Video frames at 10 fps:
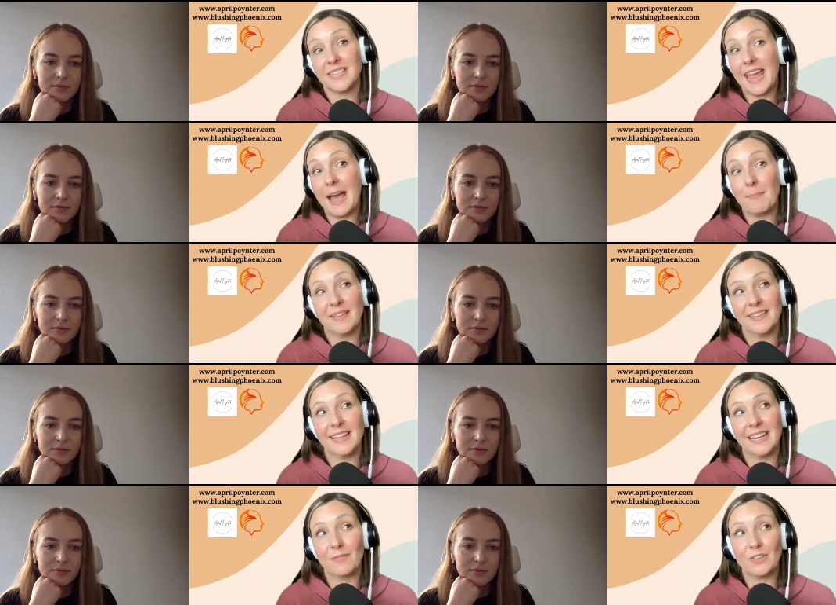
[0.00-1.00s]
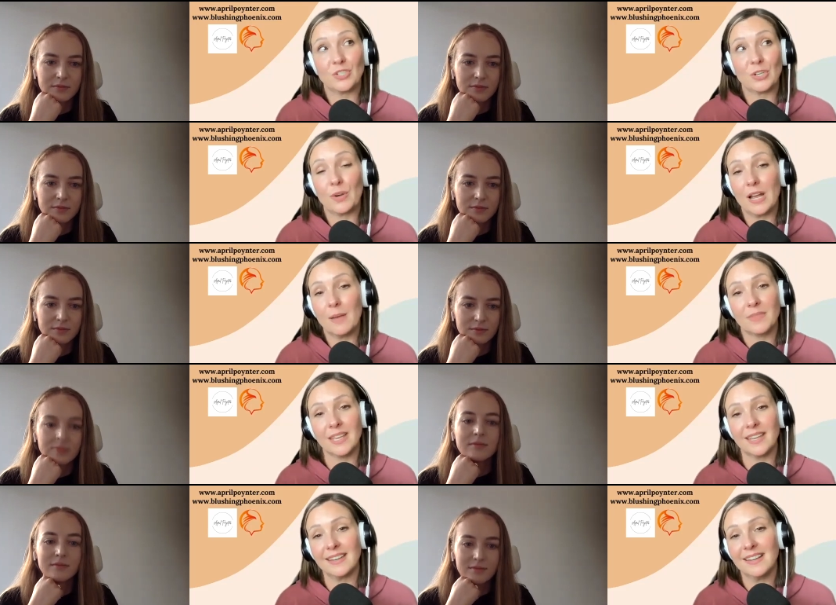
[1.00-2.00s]
Speaker 1: to happen and if it showed up
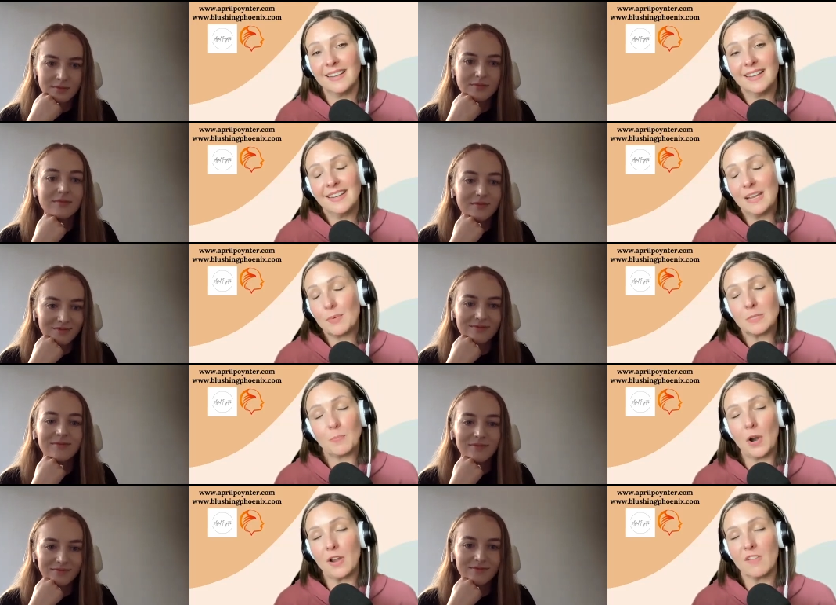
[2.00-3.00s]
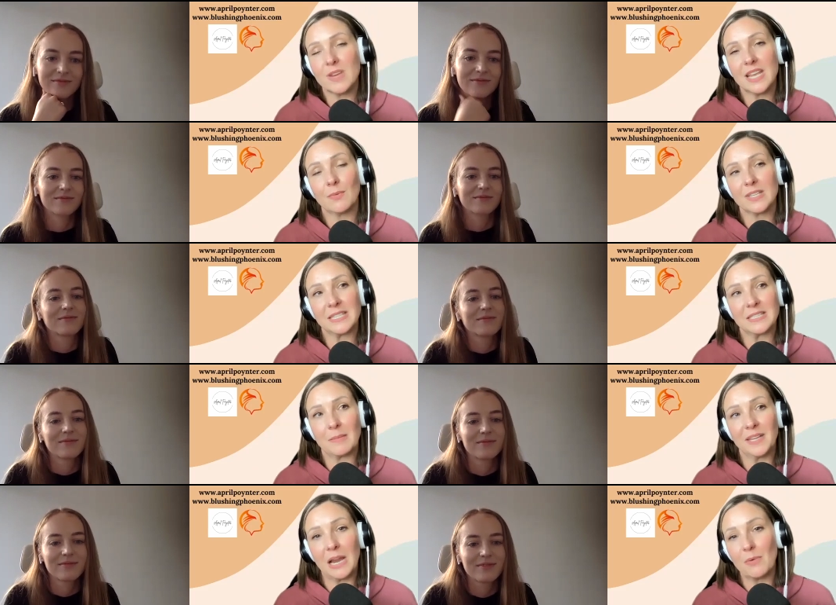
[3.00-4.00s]
then it was part of me and it wasn't
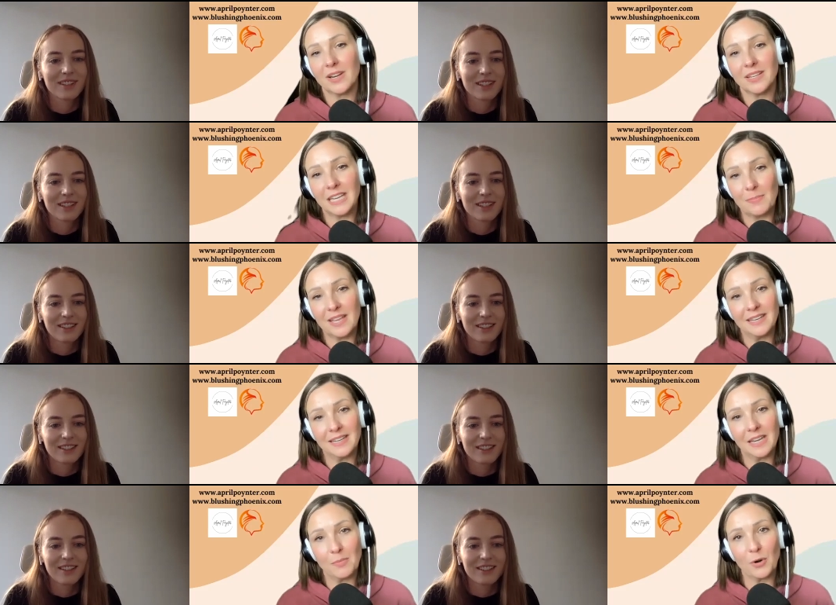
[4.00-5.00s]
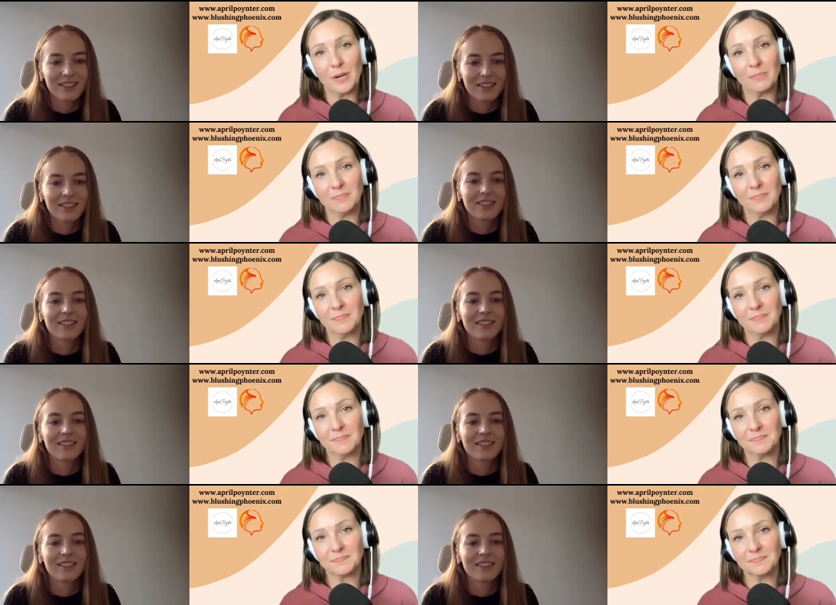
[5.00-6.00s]
something I wanted to keep hidden anymore.
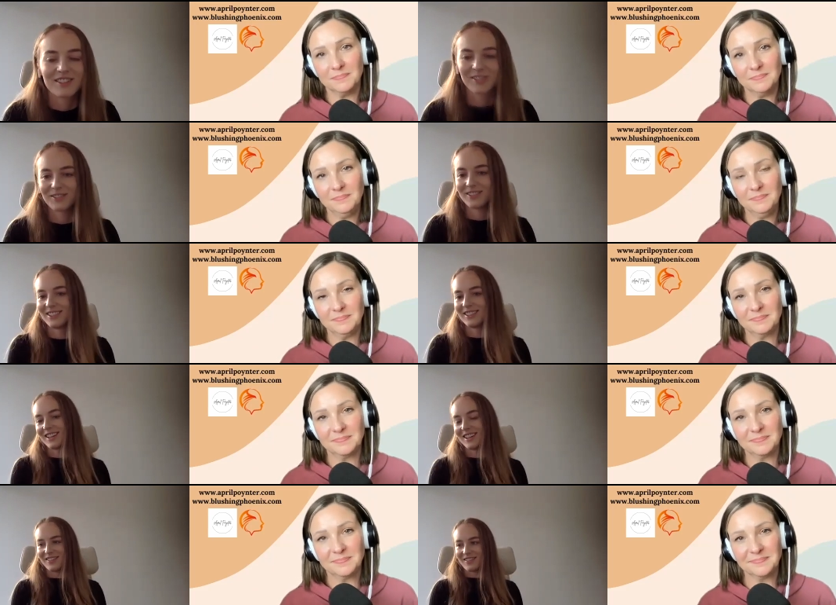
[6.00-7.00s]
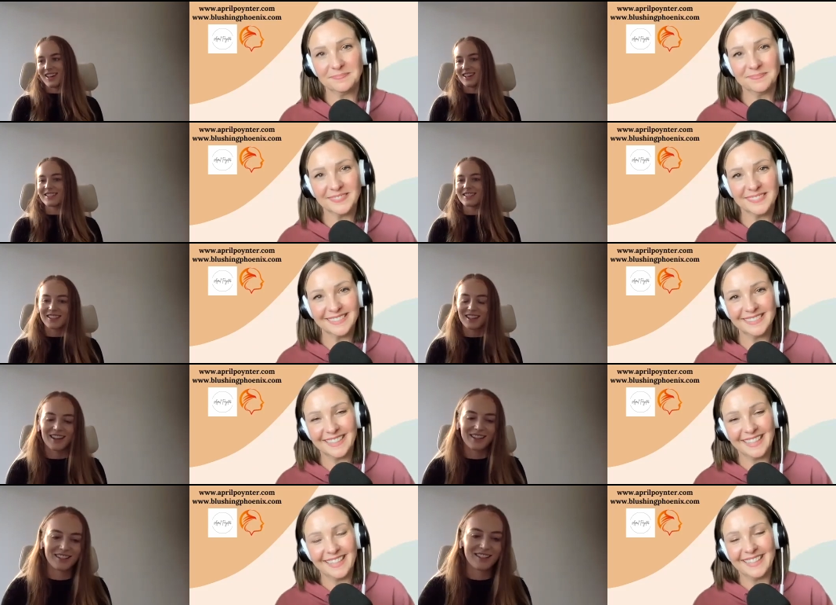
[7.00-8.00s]
Speaker 2: That's so cool. I love that.
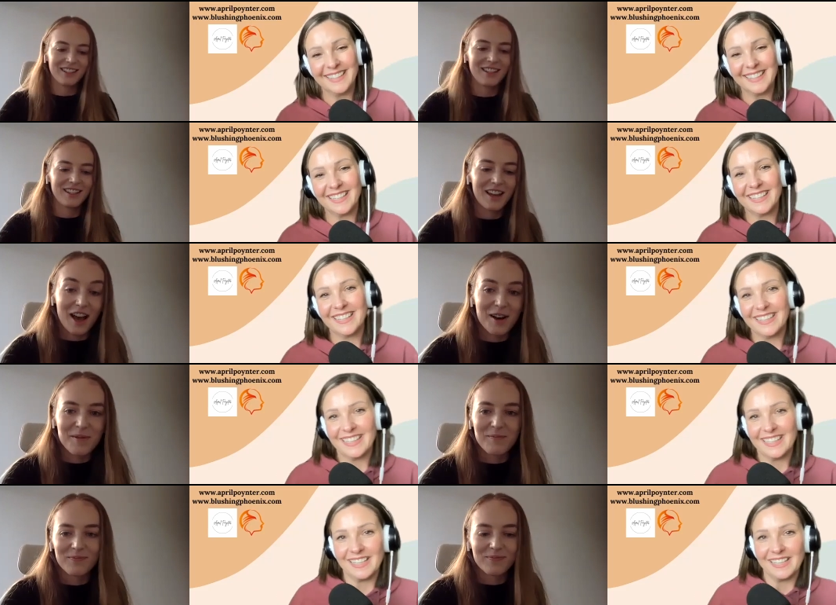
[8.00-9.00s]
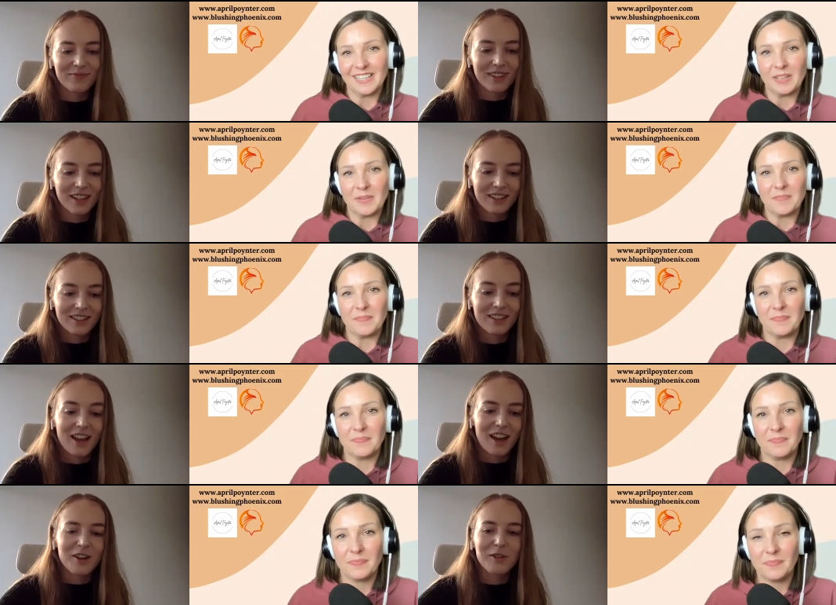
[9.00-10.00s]
Yeah. Um,
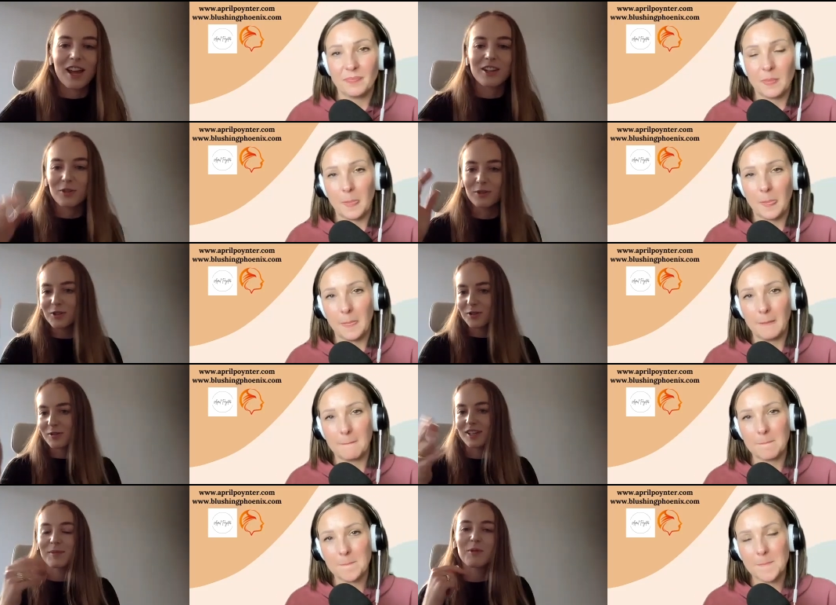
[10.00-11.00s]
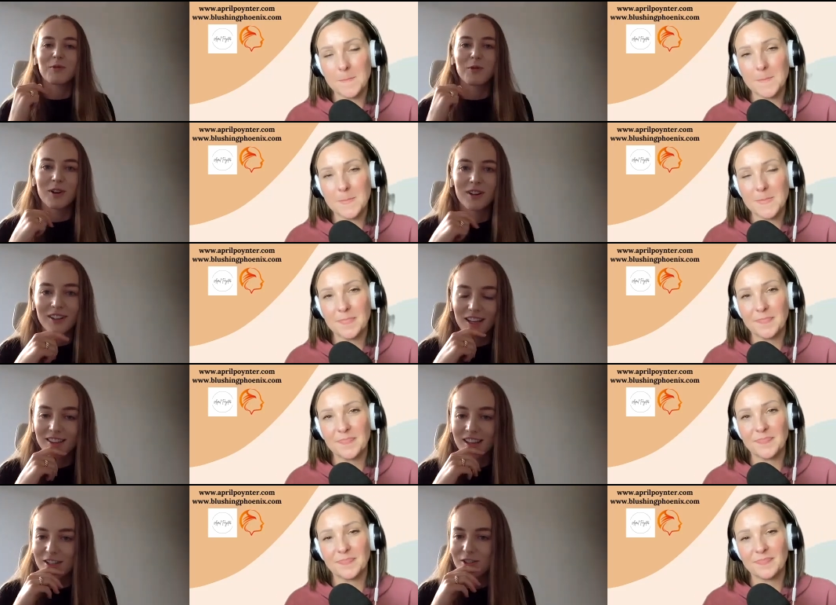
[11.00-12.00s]
yeah, I know that I told you this before, like the